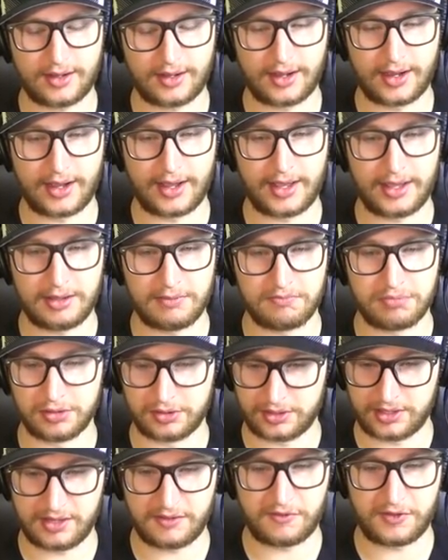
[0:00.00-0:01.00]
I
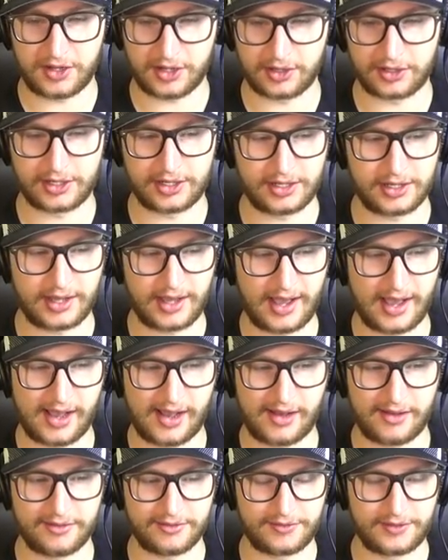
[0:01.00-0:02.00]
believe we are going to
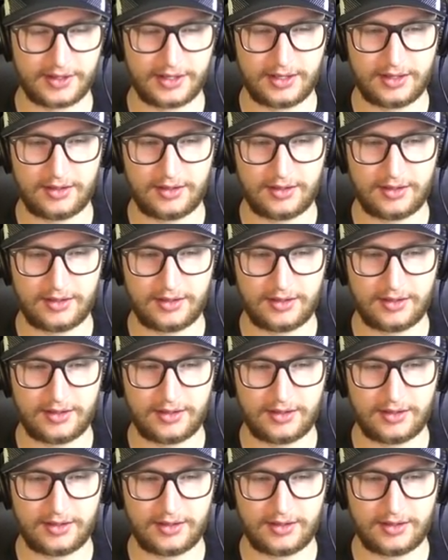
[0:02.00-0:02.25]
have